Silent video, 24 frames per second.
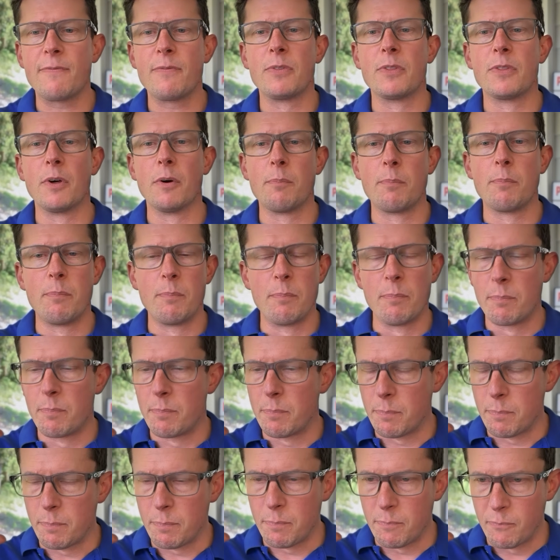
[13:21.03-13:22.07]
the
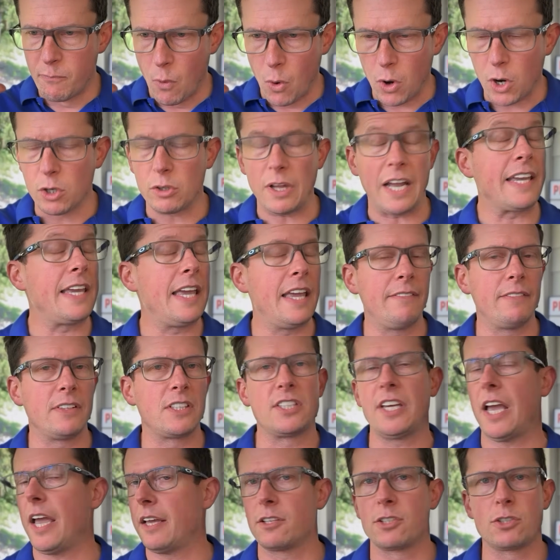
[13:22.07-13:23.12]
I can't even
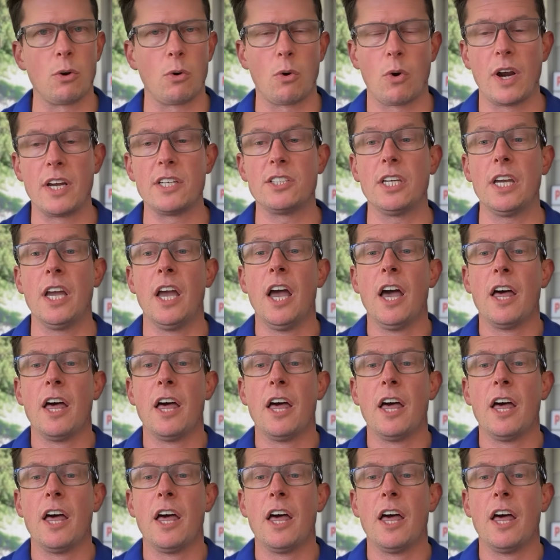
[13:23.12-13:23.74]
say it, it's so crazy.